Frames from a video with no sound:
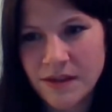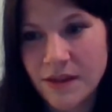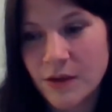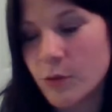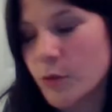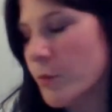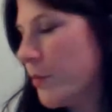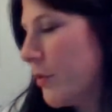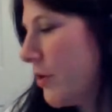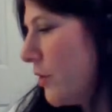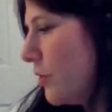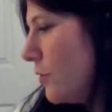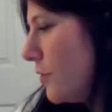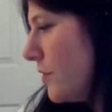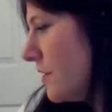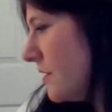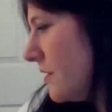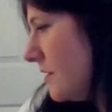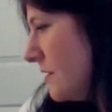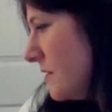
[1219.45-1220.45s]
They were
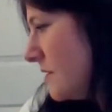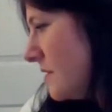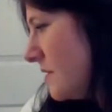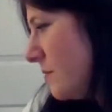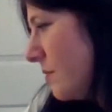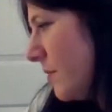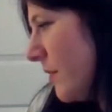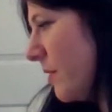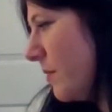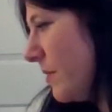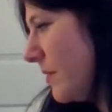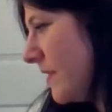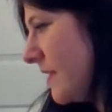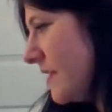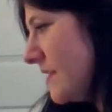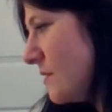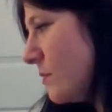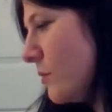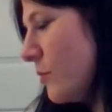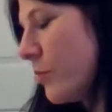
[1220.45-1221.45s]
pewter. Maybe
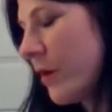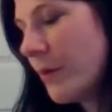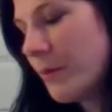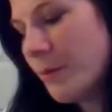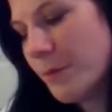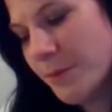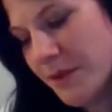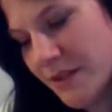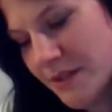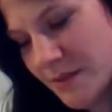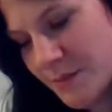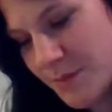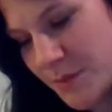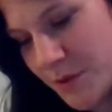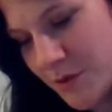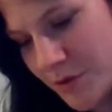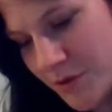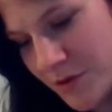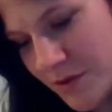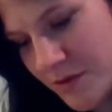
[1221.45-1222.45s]
this one probably is
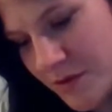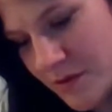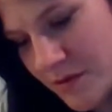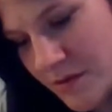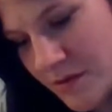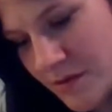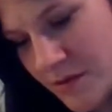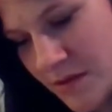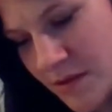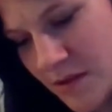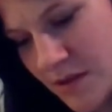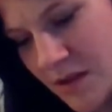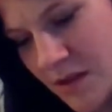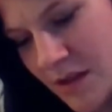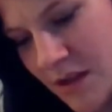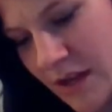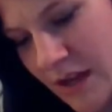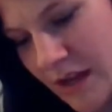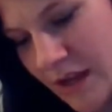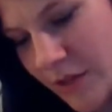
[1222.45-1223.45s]
pewter.
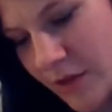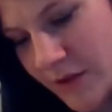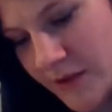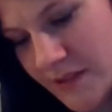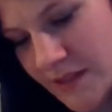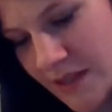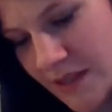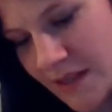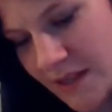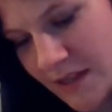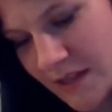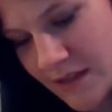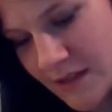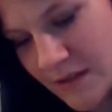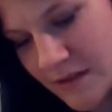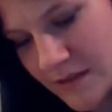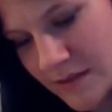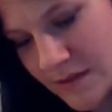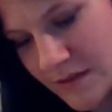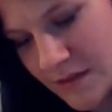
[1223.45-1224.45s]
It looks like
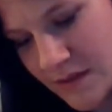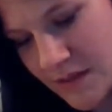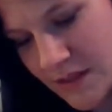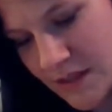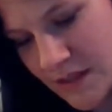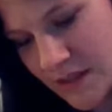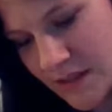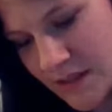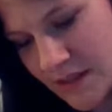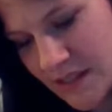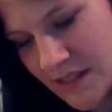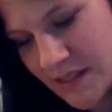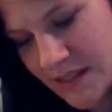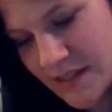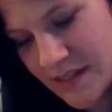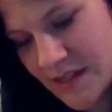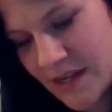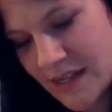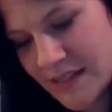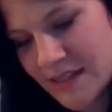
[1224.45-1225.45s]
it. It
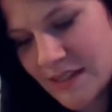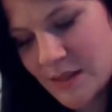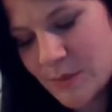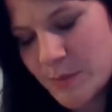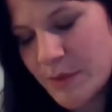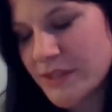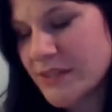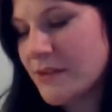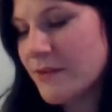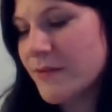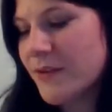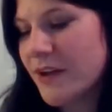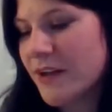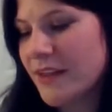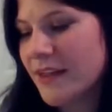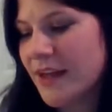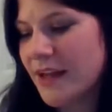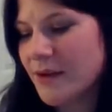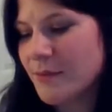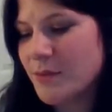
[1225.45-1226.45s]
does not
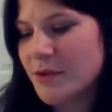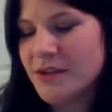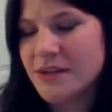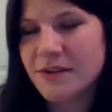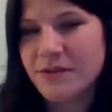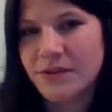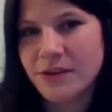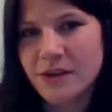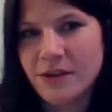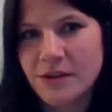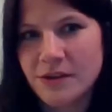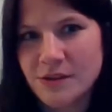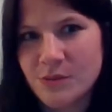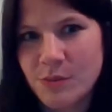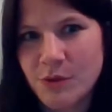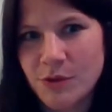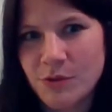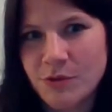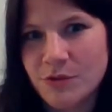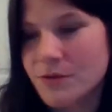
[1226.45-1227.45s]
specify that, but it definitely looks
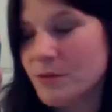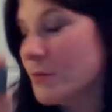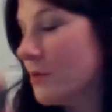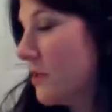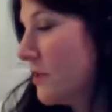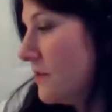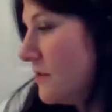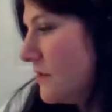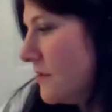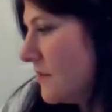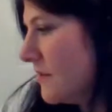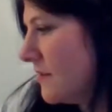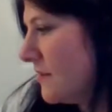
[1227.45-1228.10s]
pewter to me.